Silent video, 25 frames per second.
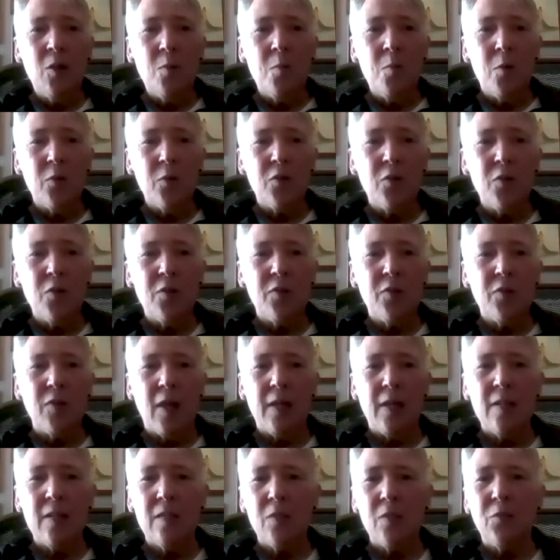most of the
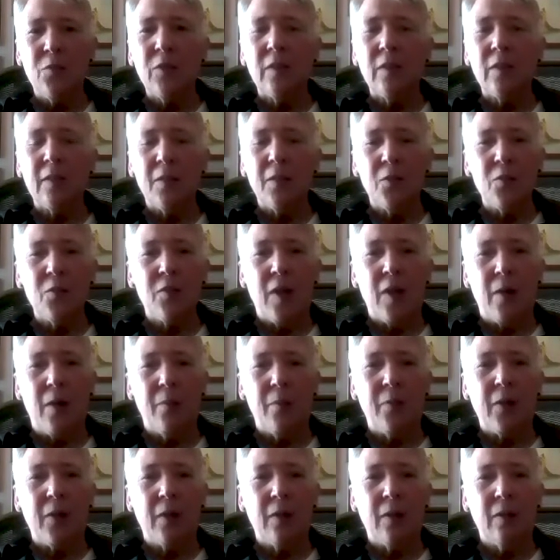scientific leaders
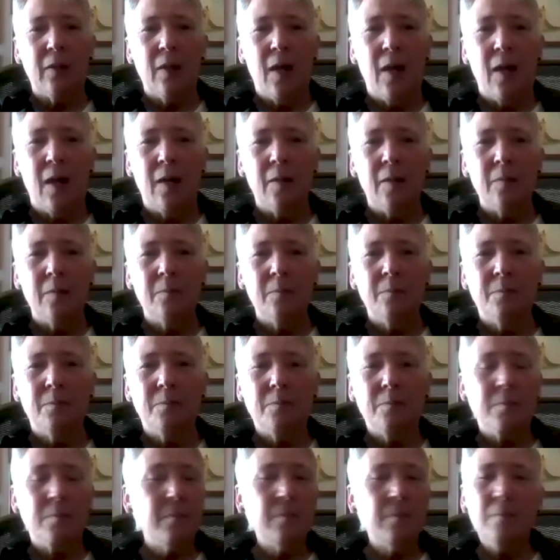out there, and
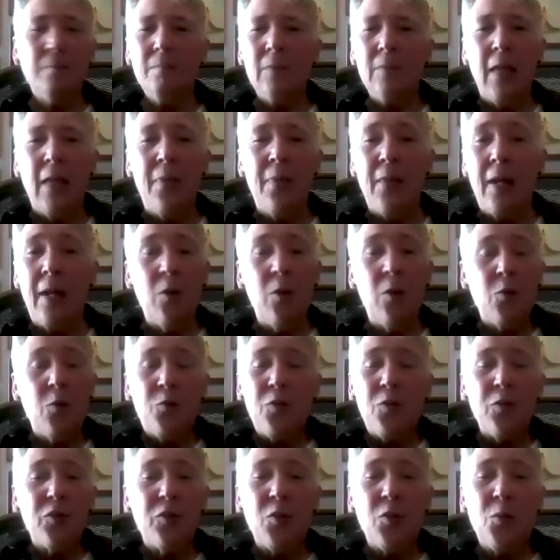then I
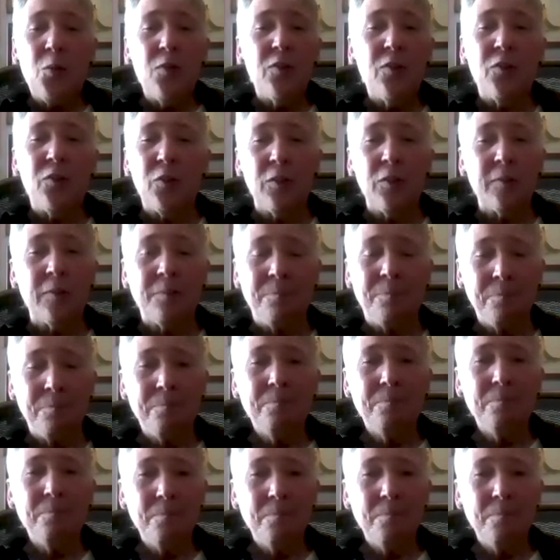don't feel so uncertain.